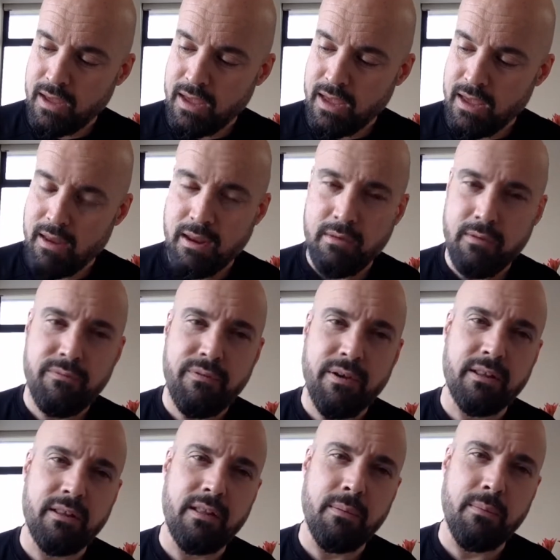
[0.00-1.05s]
it
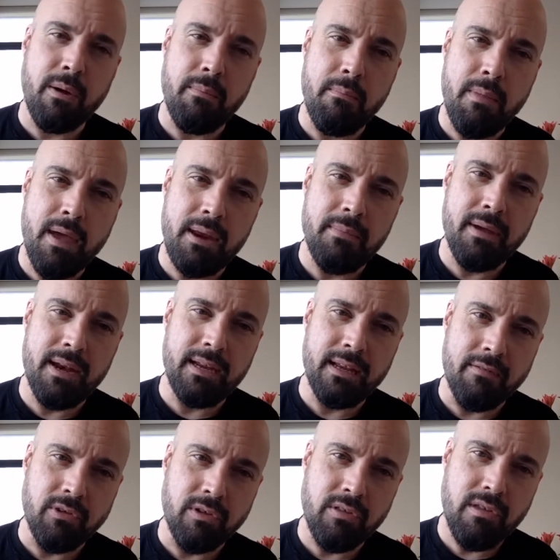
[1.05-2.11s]
affected them on many
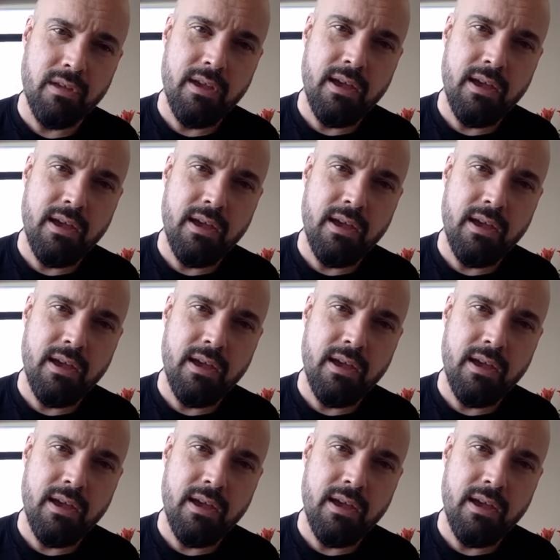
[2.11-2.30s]
levels.